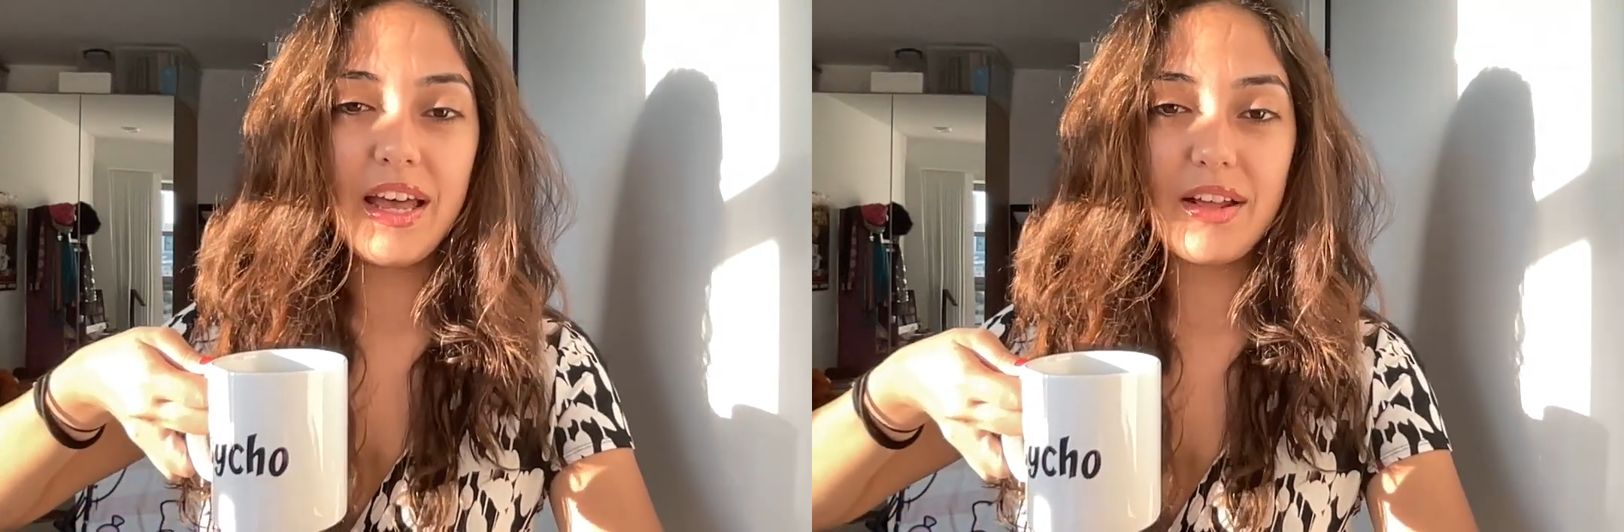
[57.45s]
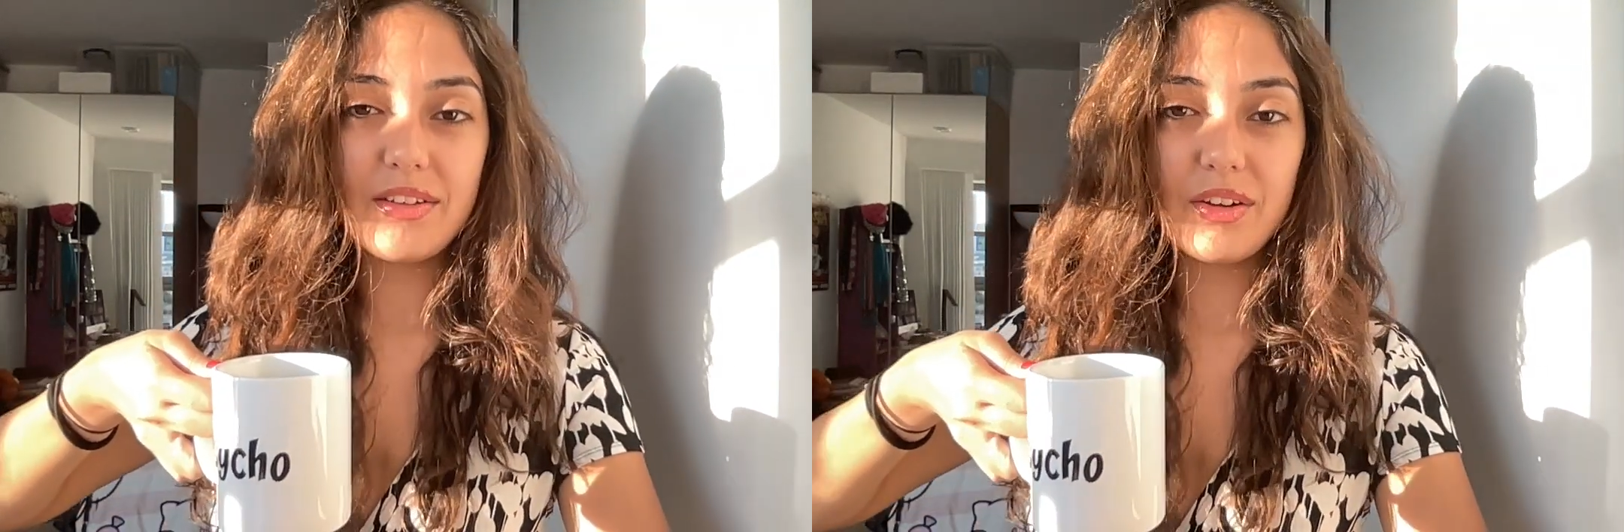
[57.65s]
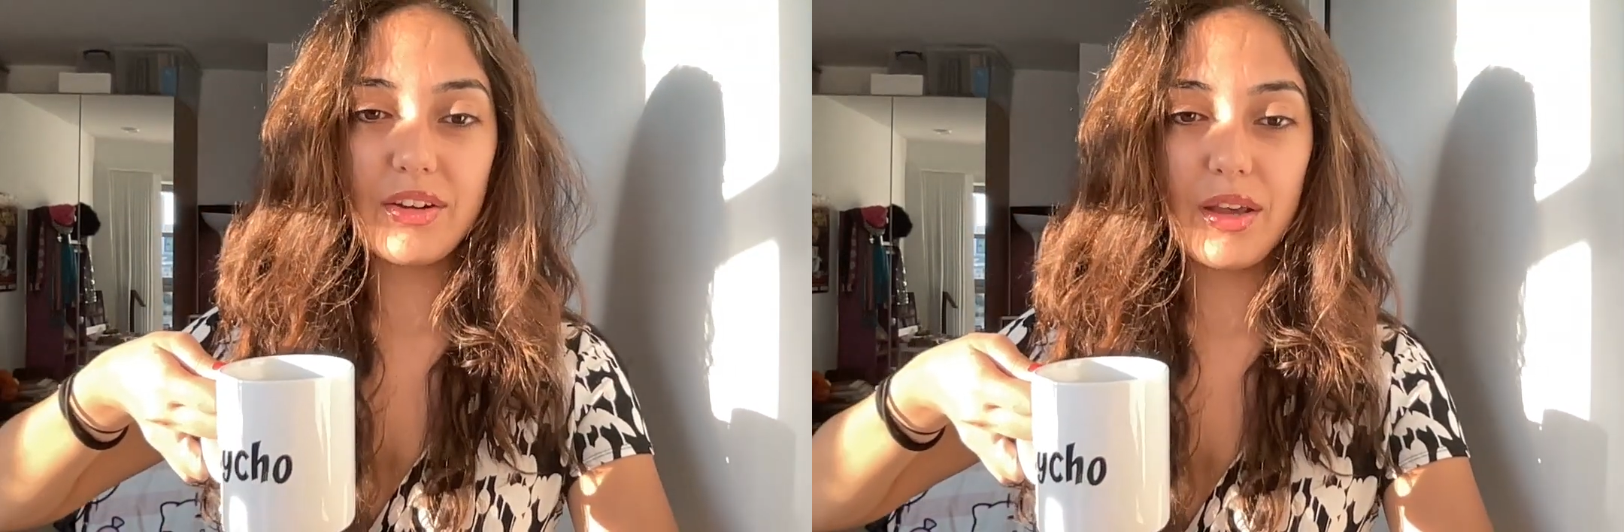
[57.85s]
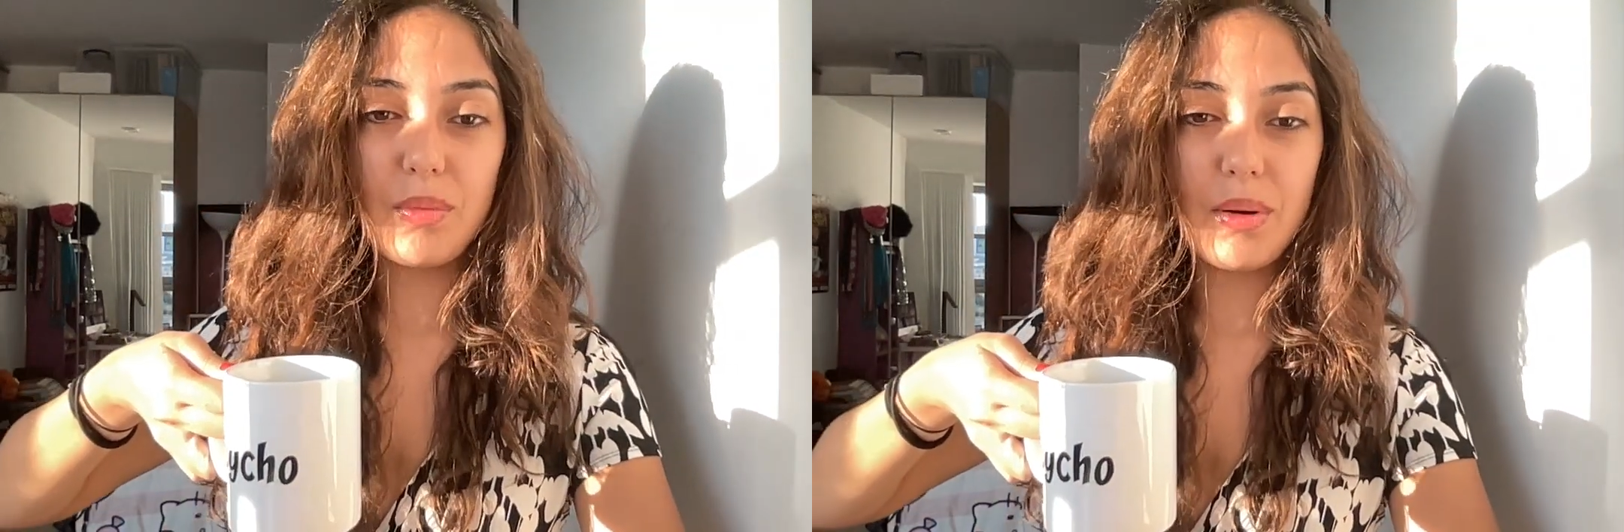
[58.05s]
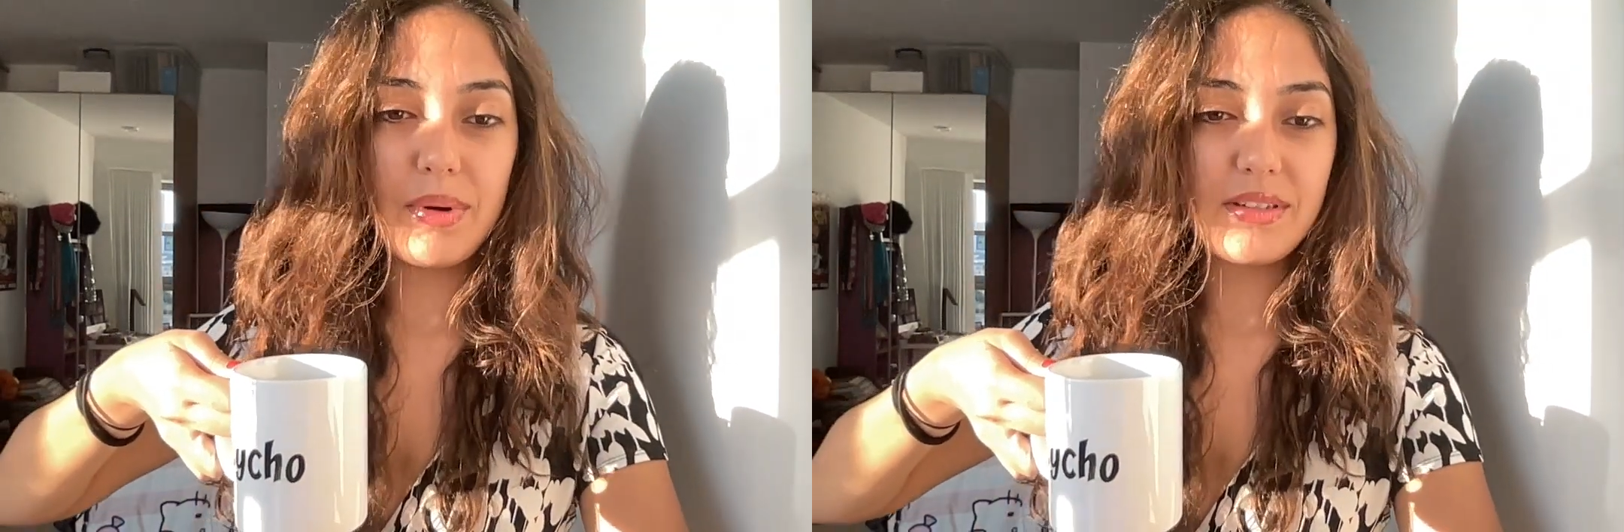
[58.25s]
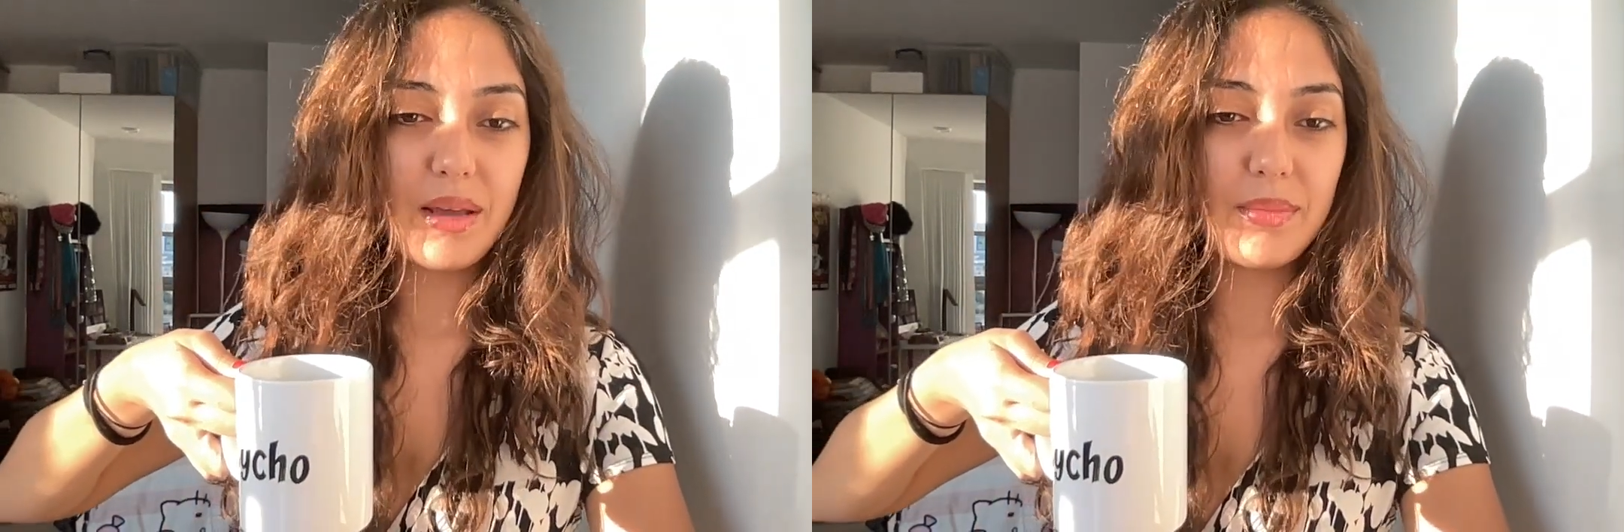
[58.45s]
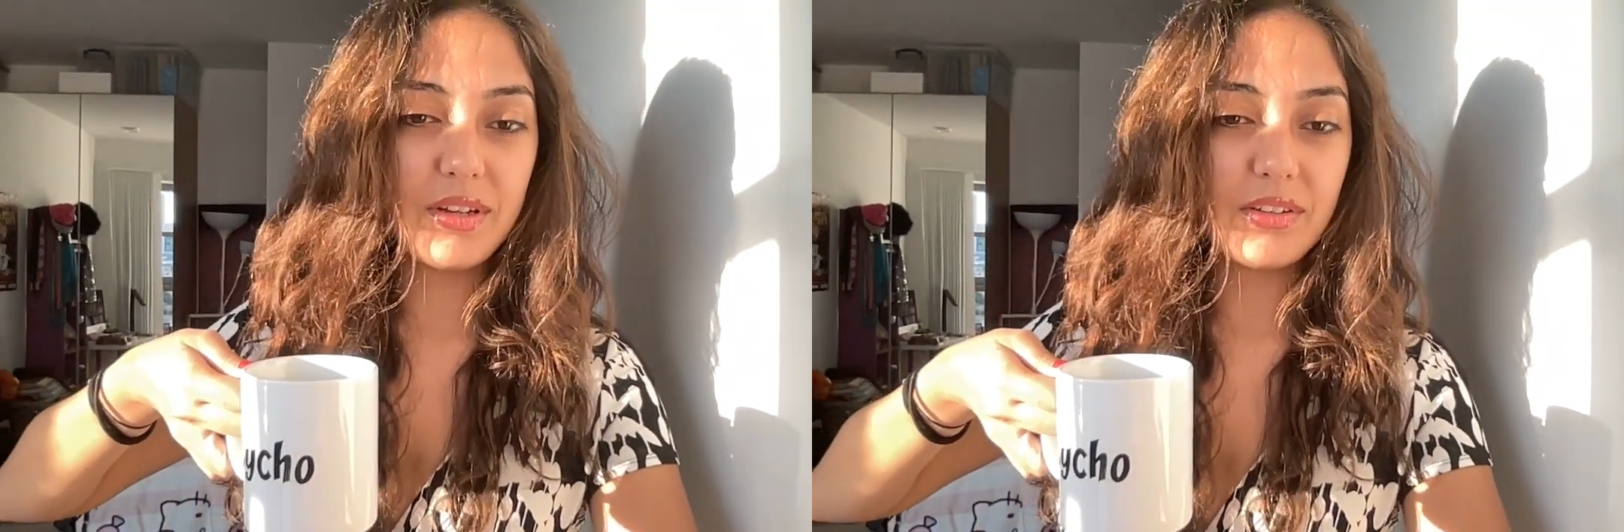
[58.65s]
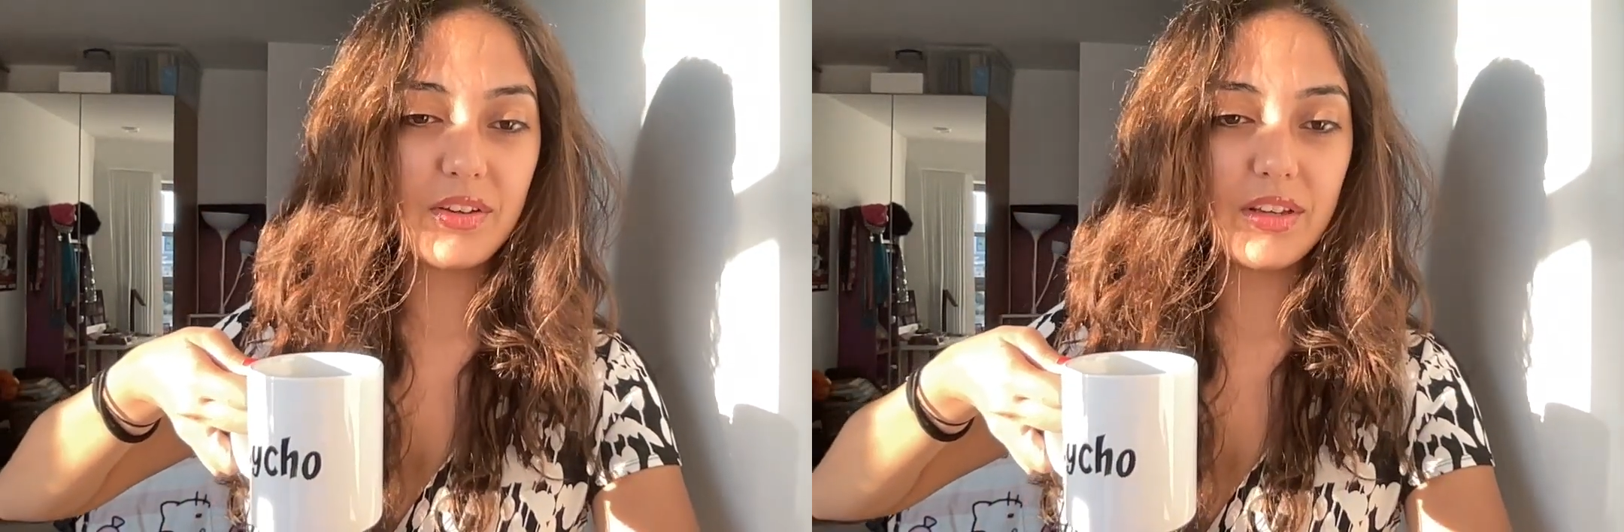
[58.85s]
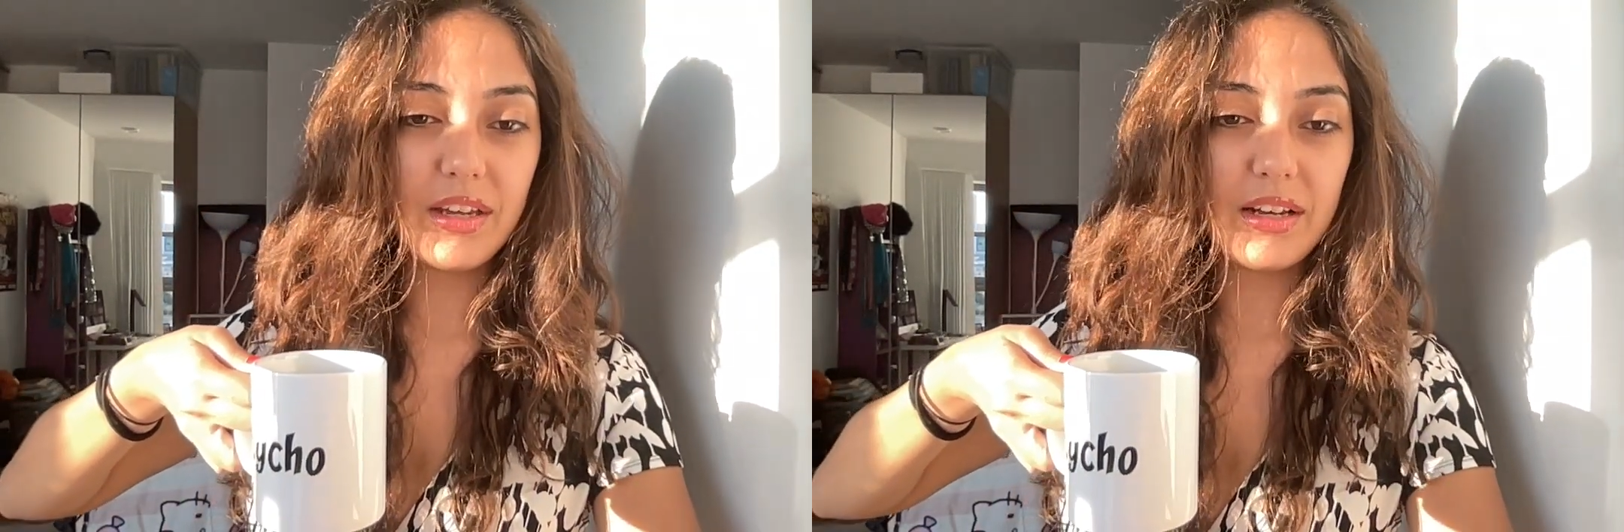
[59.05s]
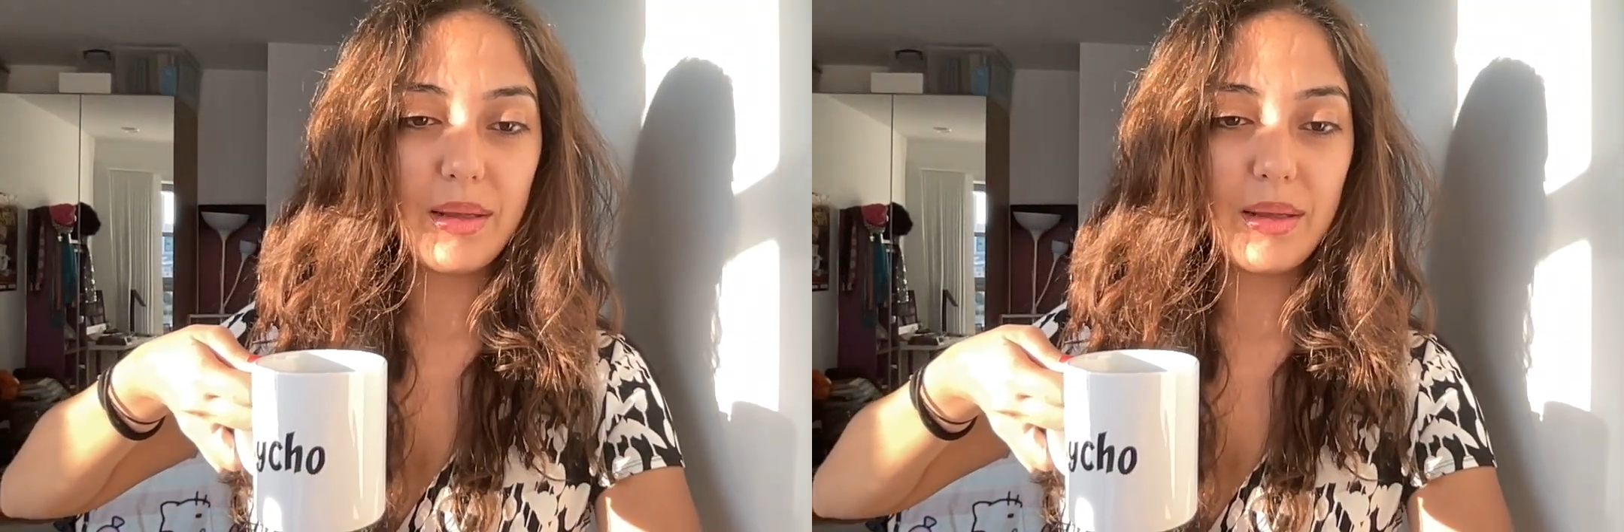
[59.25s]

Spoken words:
and I was like, okay, while my salmon is cooking,